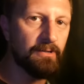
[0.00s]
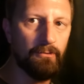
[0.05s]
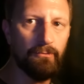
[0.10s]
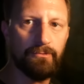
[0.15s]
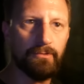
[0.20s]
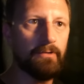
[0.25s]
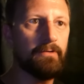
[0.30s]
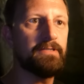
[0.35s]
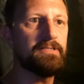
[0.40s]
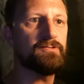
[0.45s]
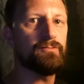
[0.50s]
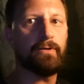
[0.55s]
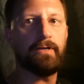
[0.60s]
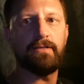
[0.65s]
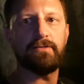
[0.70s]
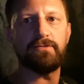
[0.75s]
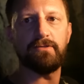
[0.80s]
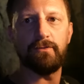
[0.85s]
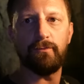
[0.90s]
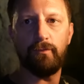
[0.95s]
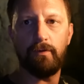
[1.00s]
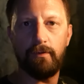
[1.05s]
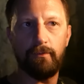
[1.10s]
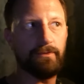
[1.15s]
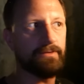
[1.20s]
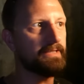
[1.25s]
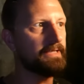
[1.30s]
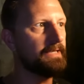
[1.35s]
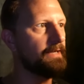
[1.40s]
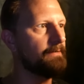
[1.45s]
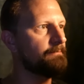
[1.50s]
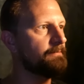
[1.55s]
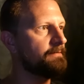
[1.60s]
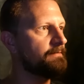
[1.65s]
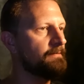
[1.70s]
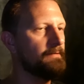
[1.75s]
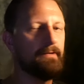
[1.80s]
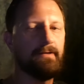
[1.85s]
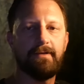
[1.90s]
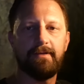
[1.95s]
go through. Oh, I just ran into the wall with the camera.
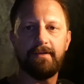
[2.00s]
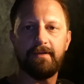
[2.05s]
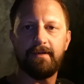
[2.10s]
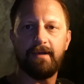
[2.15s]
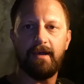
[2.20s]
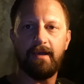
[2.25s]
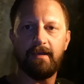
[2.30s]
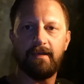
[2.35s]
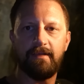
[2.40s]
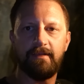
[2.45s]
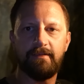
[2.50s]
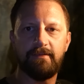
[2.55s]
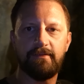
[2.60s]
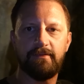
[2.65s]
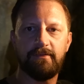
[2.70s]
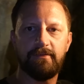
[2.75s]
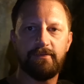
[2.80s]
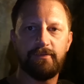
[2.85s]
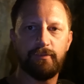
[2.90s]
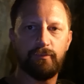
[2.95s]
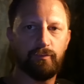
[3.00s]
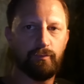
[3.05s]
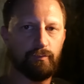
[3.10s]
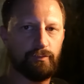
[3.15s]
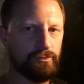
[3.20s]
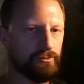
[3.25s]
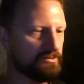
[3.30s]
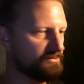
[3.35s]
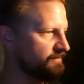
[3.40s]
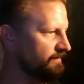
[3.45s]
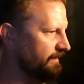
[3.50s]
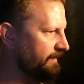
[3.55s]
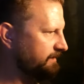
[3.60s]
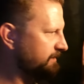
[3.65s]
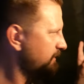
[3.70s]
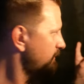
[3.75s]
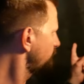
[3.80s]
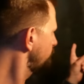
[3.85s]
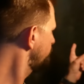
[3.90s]
Uh, there, you still had to go